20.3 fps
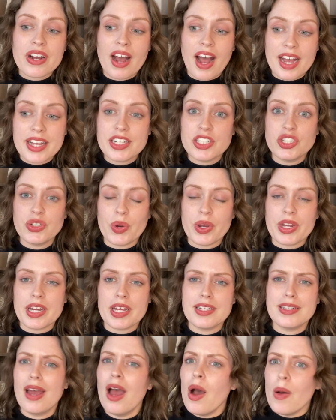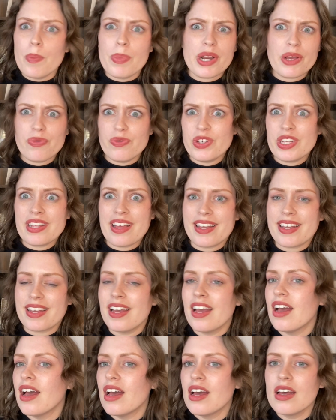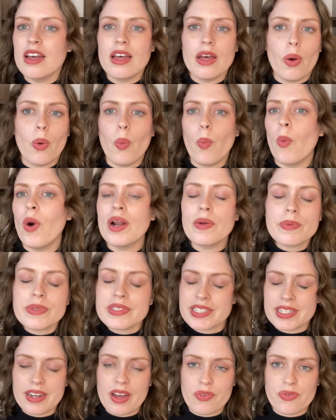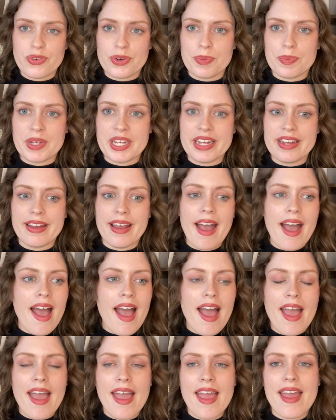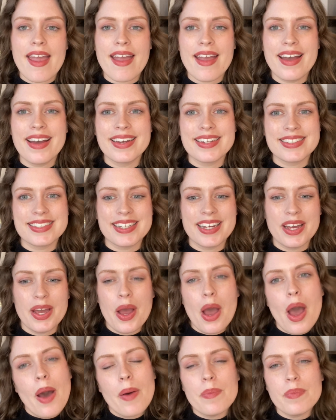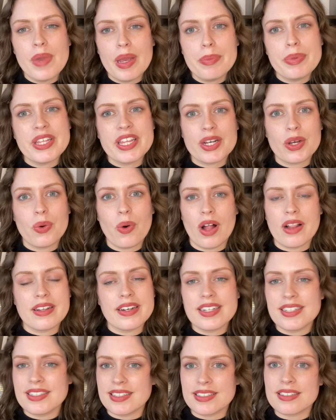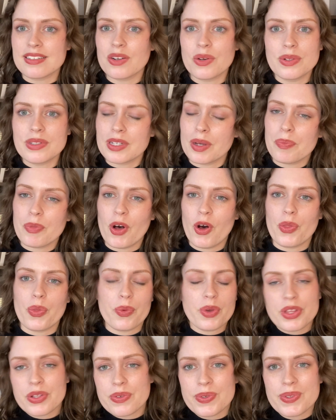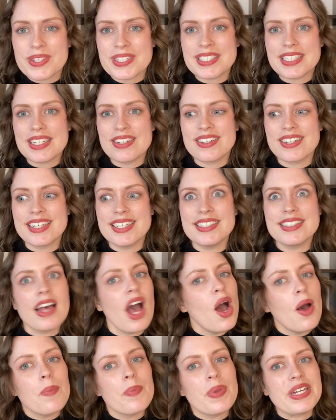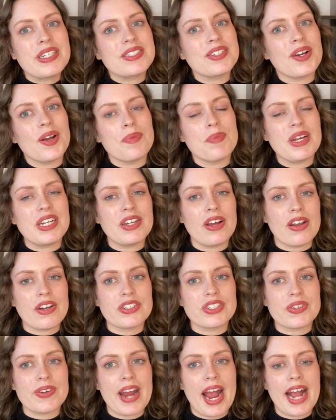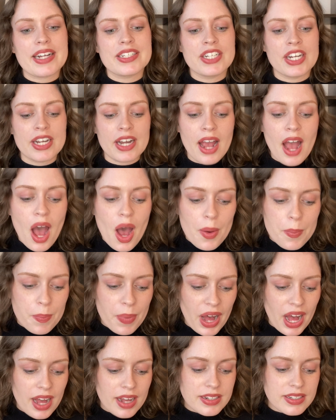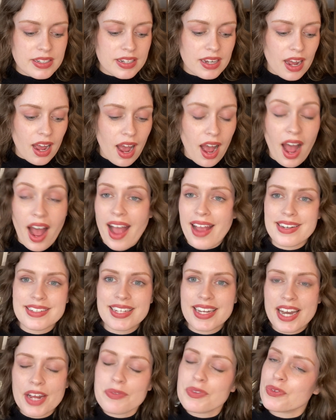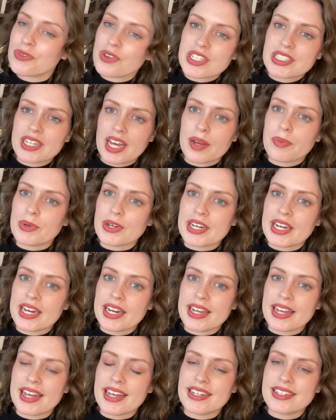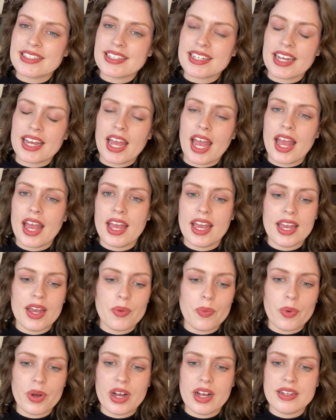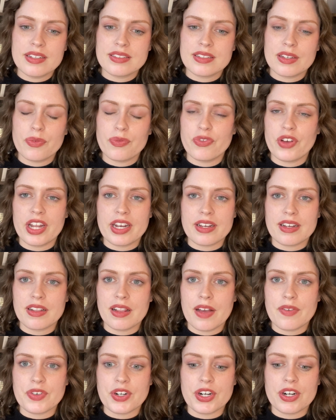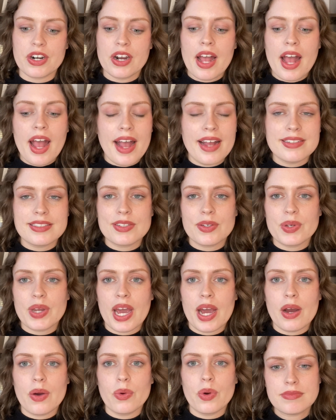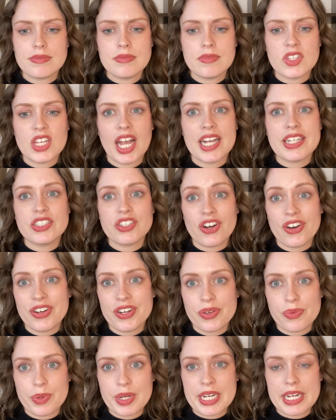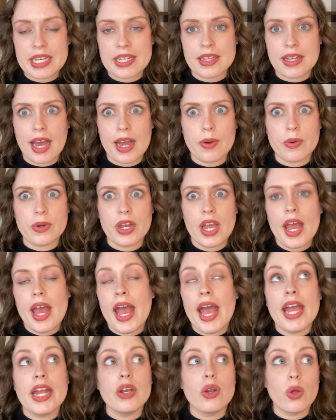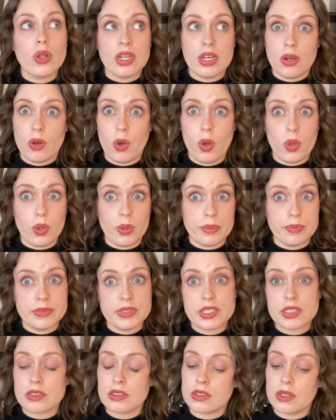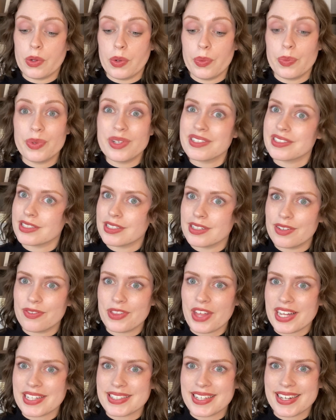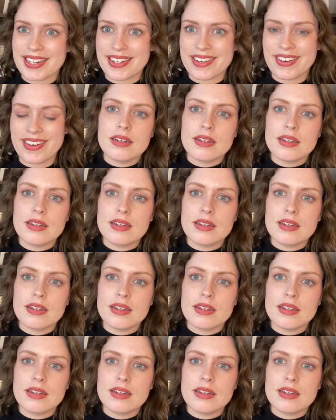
I enjoyed it, but I feel like one was enough for me, and maybe the quality doesn't hold up all the way through the series based on my daughter's reaction. But I did have a fun time reading it. It was fun and clever, and so now I started reading aloud Enola Holmes, so we'll see if that's any good.